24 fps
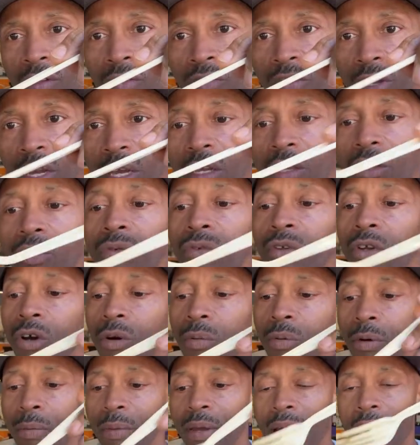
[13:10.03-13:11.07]
Check
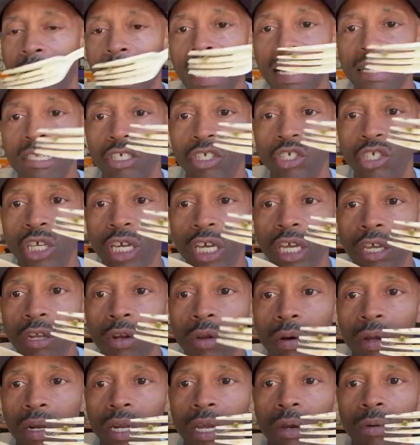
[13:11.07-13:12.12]
Qdoba, man. I got the chicken
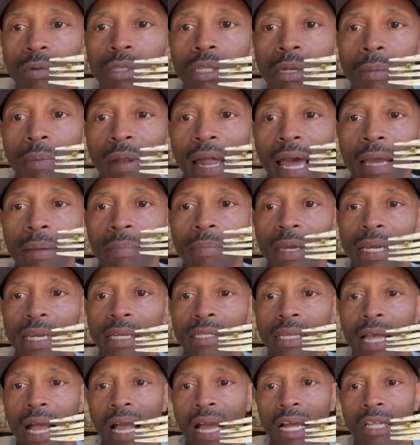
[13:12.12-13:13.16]
on there with the black
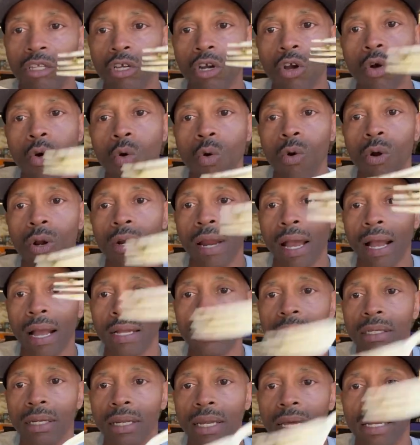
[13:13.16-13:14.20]
beans. I got the corn. I
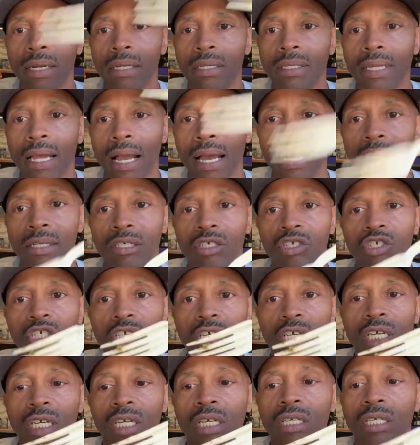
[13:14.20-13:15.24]
got the lettuce. I got the
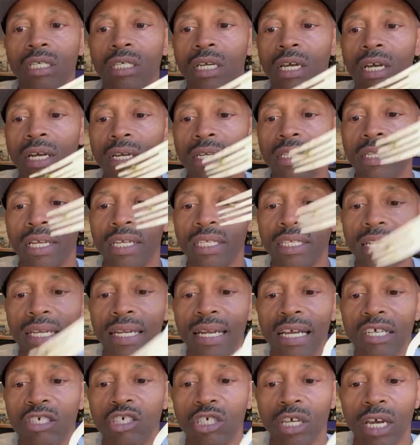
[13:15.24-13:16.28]
cheese. They said
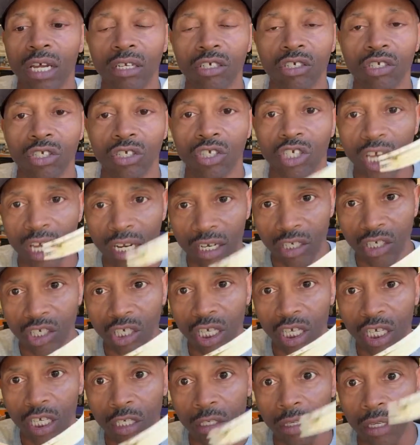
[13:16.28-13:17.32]
that cheddar cheddar
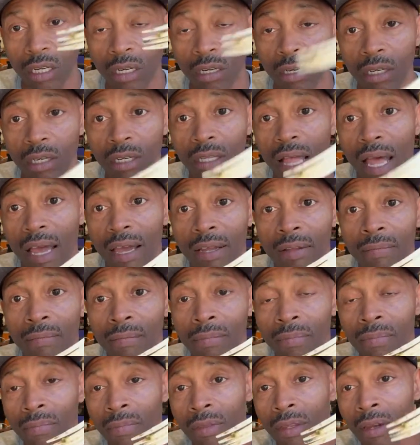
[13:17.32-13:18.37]
cheese that it looked like,
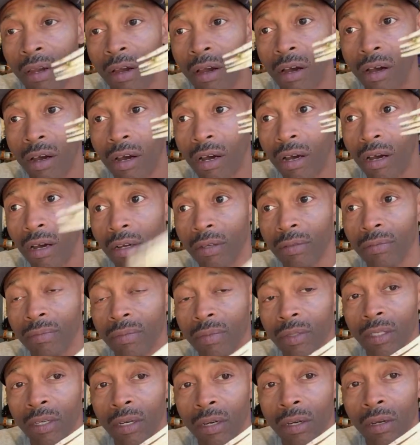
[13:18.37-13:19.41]
uh,
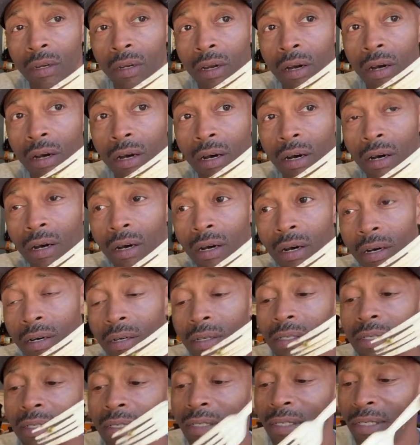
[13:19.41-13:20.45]
uh,
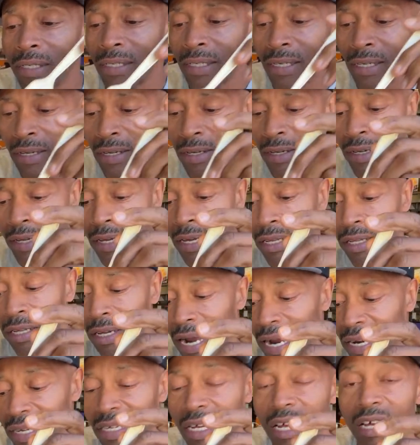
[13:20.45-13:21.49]
it looked
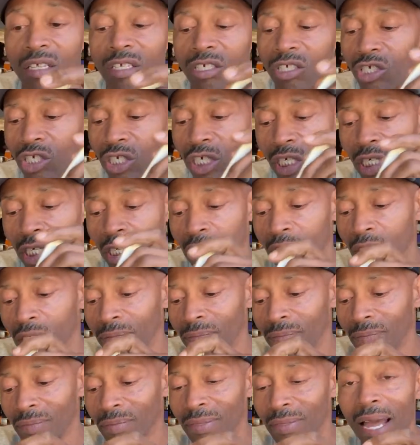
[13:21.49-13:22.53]
like the other cheese.
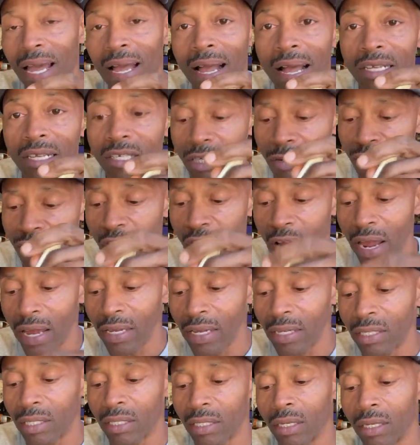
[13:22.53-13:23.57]
I got some
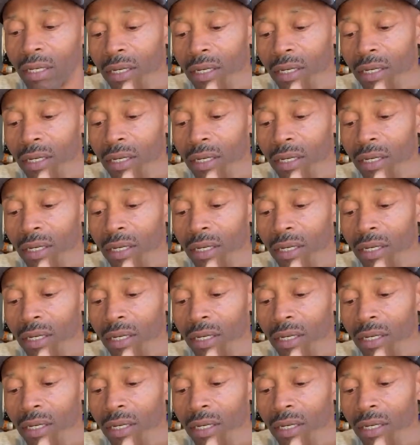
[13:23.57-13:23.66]
rice.